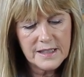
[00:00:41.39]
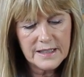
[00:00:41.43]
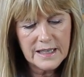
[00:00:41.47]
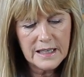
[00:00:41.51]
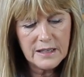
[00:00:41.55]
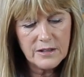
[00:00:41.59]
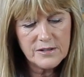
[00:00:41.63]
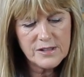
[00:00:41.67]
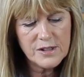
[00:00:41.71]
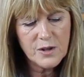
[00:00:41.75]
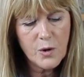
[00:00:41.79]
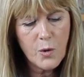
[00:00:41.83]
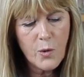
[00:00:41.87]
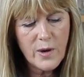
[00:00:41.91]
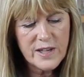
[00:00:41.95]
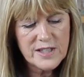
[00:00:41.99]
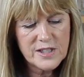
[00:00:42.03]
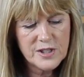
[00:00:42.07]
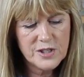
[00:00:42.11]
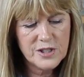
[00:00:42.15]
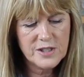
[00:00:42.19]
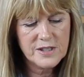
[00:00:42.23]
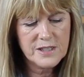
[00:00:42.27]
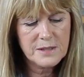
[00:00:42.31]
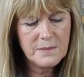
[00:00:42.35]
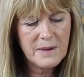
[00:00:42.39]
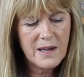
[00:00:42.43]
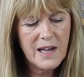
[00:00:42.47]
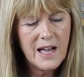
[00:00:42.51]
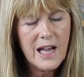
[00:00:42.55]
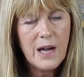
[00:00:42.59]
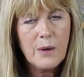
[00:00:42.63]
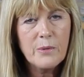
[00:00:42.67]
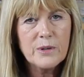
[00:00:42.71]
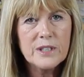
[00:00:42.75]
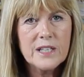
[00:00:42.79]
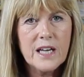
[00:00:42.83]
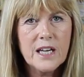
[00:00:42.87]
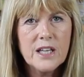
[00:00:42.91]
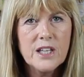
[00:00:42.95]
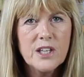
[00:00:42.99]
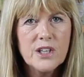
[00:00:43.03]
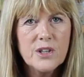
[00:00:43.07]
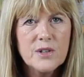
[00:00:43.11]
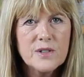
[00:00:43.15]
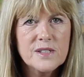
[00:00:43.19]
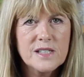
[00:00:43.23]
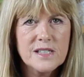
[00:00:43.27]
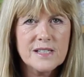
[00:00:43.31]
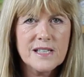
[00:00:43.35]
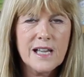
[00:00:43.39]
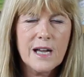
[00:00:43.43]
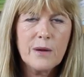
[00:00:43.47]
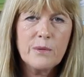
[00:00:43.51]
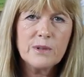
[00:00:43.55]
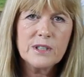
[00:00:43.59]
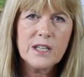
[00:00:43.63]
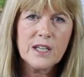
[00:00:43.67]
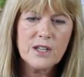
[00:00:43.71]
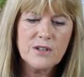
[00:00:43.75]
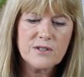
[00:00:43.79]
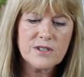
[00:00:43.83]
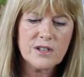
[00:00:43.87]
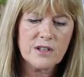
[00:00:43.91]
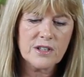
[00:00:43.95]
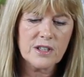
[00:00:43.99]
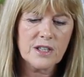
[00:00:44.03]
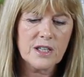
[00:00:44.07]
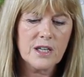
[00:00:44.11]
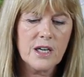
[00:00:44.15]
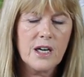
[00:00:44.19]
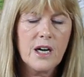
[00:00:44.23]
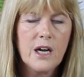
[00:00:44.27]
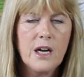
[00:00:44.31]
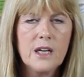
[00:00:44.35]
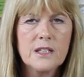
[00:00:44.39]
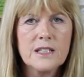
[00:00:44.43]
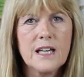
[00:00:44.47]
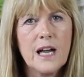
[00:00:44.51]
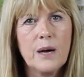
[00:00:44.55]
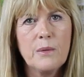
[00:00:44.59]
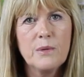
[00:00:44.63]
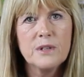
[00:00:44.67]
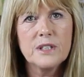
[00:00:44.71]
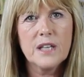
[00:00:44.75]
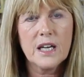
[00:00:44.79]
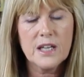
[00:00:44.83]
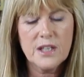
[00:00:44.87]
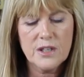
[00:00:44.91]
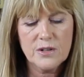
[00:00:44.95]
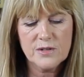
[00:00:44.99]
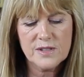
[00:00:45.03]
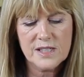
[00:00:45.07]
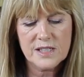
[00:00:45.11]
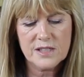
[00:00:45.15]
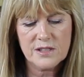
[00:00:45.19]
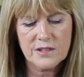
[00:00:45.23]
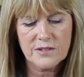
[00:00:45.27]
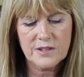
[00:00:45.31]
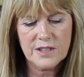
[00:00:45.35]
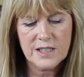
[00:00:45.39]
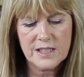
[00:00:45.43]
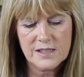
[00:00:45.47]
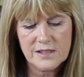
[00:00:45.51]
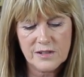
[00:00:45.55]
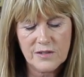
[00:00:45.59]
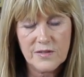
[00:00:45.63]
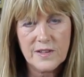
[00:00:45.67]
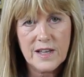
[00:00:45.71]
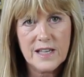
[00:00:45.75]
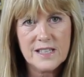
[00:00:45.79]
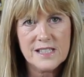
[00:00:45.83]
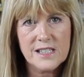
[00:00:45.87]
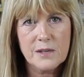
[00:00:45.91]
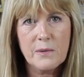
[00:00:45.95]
I get lots of questions about how would I use this, how would I use it on a card, how would I use it on this, on that.